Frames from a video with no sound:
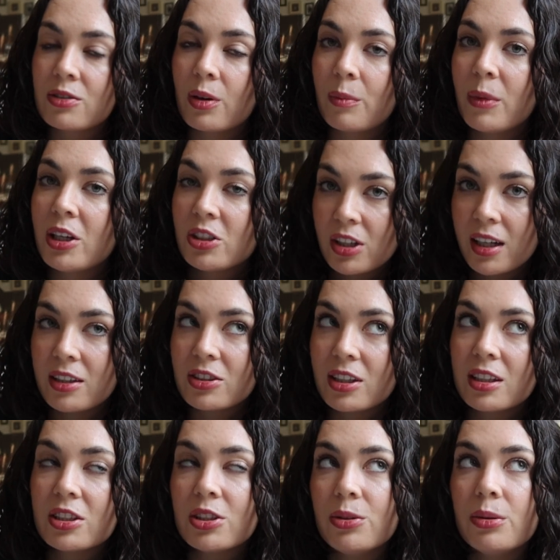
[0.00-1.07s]
so I might change
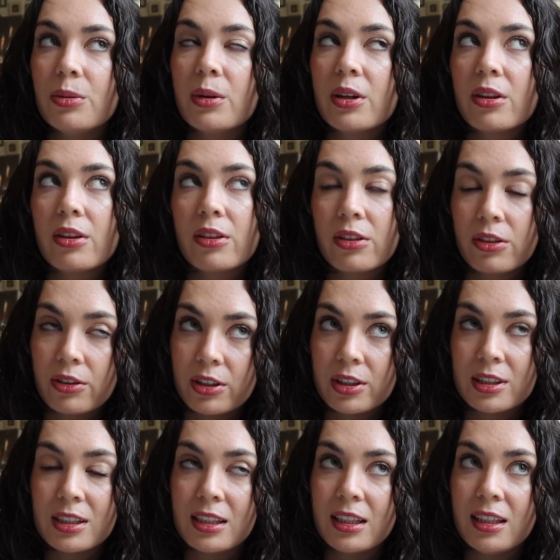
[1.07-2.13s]
it to
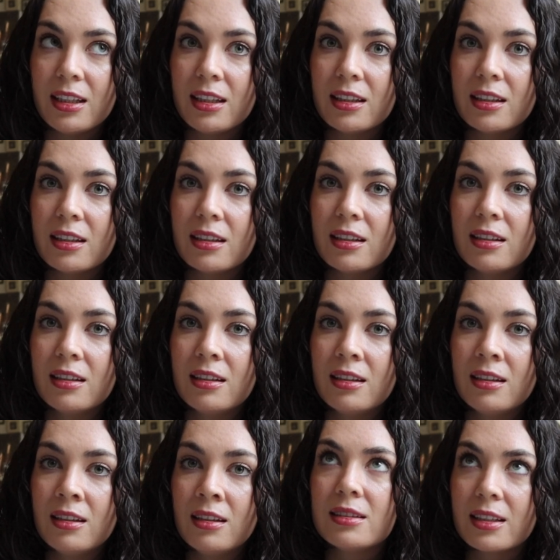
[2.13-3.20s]

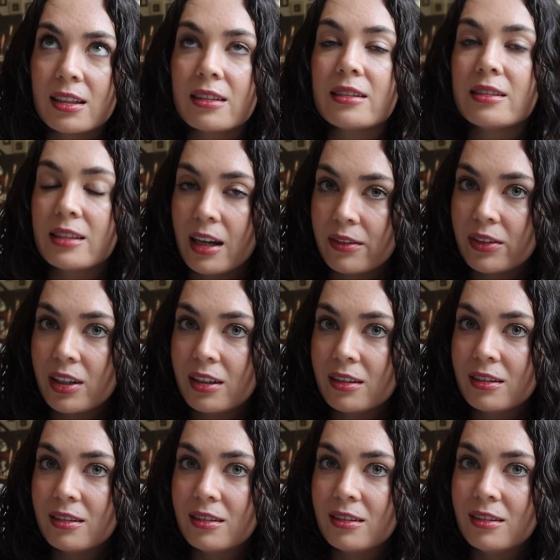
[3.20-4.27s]
1367
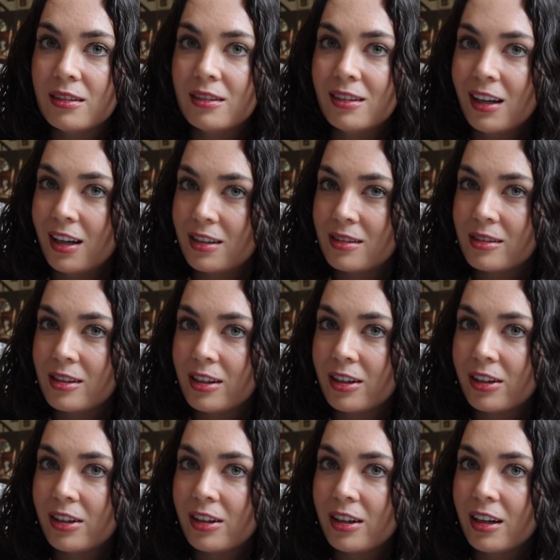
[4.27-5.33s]
as the
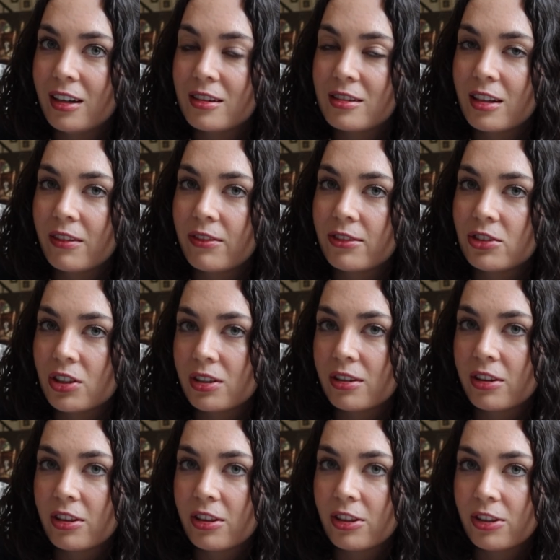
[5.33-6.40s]
year instead of
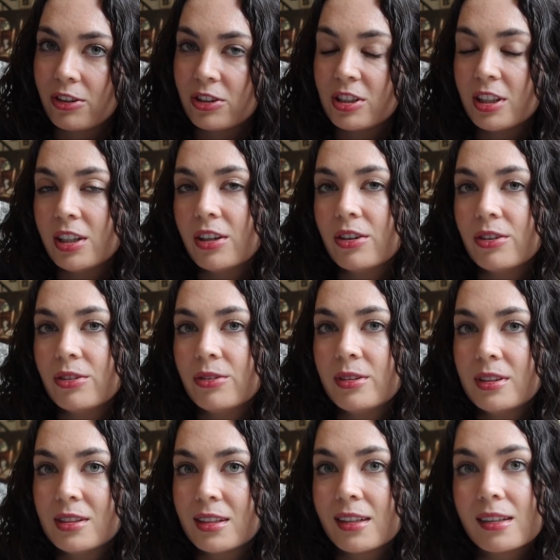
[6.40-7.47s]
just
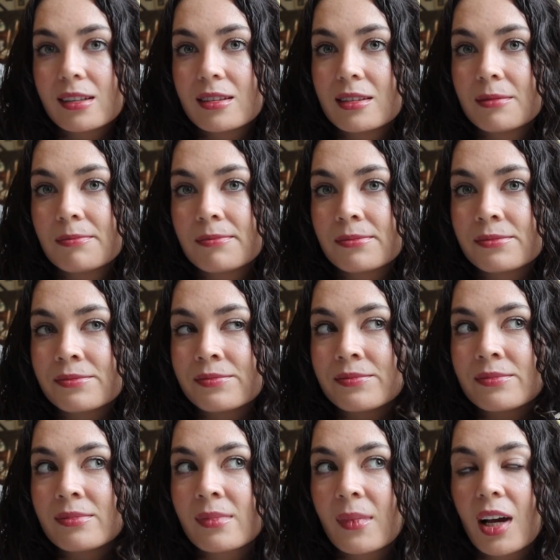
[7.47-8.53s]
1306.
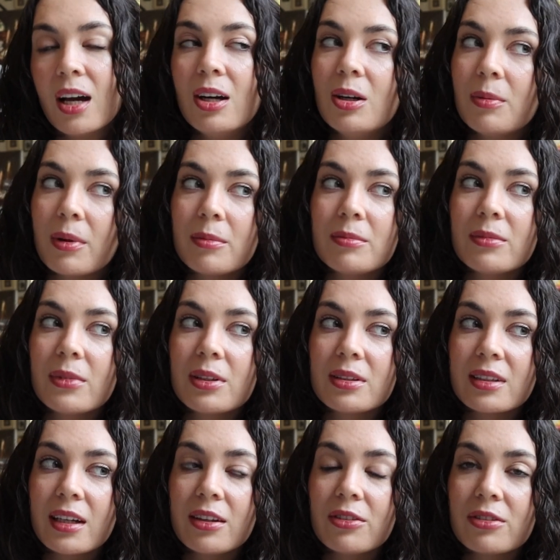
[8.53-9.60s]
I hope I'm
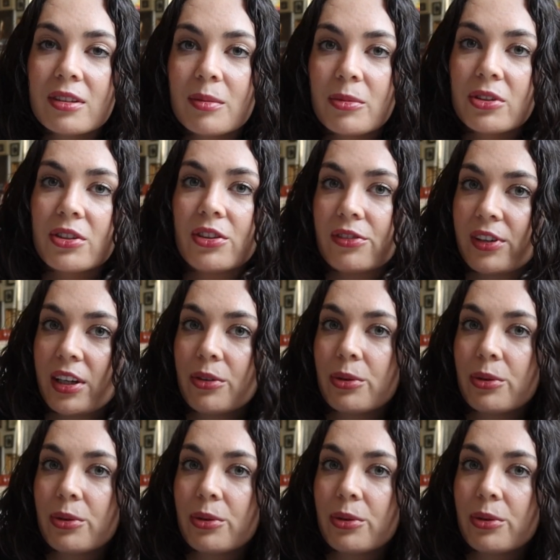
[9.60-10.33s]
saying those numbers in the right